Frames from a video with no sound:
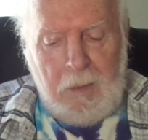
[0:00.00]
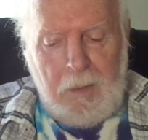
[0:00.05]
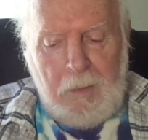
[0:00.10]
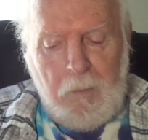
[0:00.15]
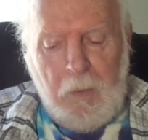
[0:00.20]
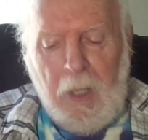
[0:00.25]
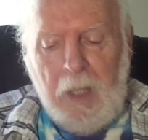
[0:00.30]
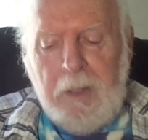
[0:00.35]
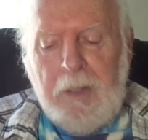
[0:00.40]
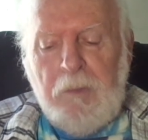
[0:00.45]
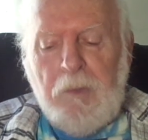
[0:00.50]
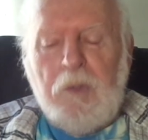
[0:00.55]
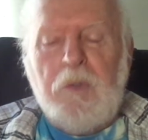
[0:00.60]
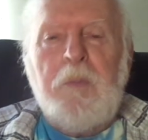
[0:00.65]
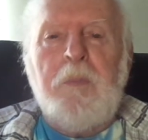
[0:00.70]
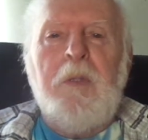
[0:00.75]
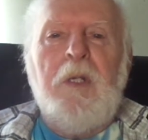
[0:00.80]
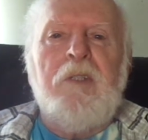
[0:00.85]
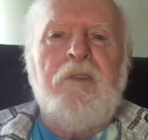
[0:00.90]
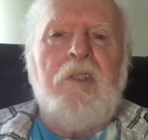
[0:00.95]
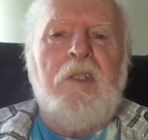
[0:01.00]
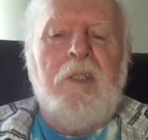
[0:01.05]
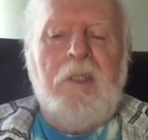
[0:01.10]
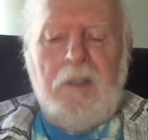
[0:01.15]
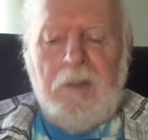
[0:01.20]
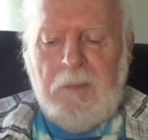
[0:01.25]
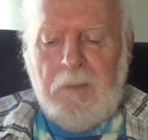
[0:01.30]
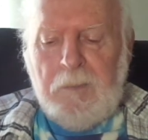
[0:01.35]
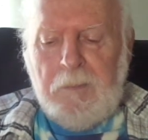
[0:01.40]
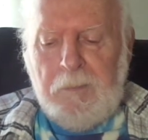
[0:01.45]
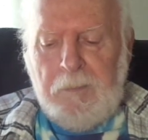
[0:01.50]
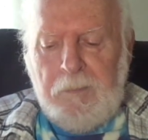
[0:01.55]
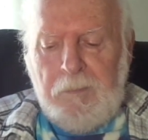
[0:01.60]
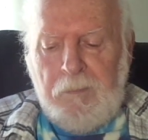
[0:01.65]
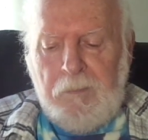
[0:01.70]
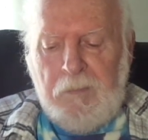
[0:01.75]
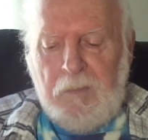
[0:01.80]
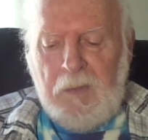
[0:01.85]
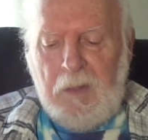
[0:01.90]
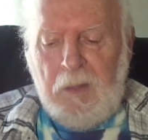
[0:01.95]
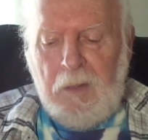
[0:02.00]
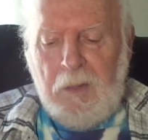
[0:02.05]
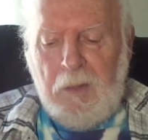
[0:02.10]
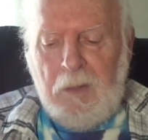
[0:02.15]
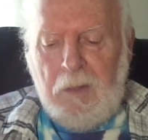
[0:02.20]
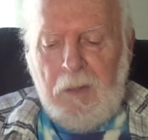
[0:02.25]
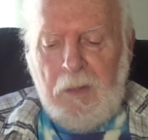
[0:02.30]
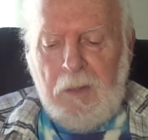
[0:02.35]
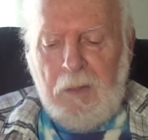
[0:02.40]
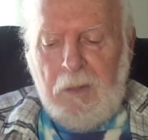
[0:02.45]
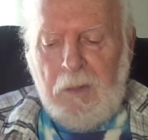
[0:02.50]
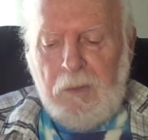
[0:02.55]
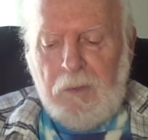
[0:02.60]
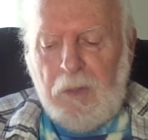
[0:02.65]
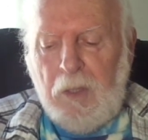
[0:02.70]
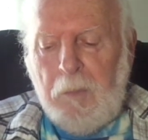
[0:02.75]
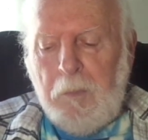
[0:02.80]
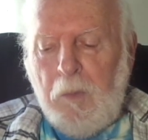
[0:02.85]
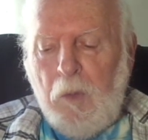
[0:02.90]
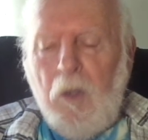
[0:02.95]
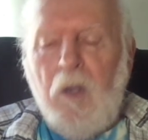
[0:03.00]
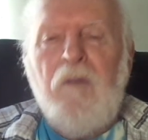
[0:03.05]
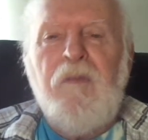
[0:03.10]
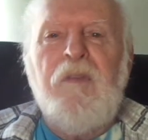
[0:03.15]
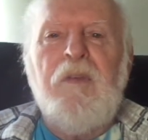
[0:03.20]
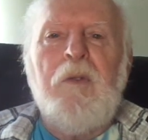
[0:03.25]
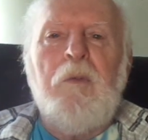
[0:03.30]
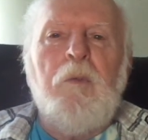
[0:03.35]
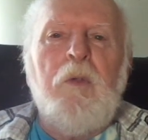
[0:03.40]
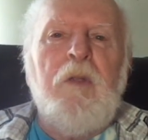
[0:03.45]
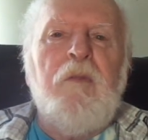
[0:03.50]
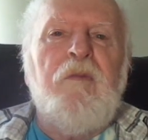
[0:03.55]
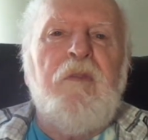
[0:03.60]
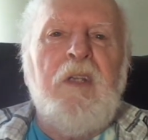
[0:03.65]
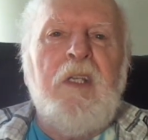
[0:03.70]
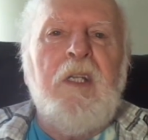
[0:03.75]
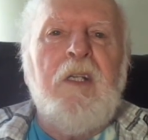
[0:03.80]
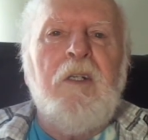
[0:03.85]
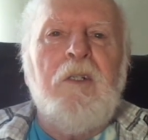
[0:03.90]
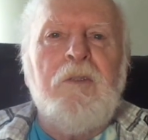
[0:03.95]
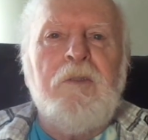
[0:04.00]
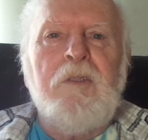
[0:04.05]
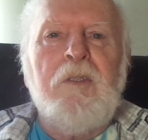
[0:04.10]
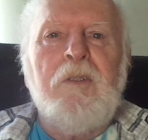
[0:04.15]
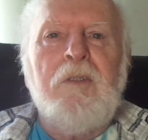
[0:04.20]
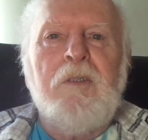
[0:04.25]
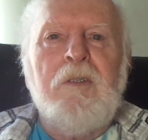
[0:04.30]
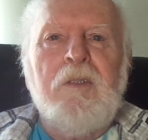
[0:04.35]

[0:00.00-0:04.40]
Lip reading: While he was president, Trump often revealed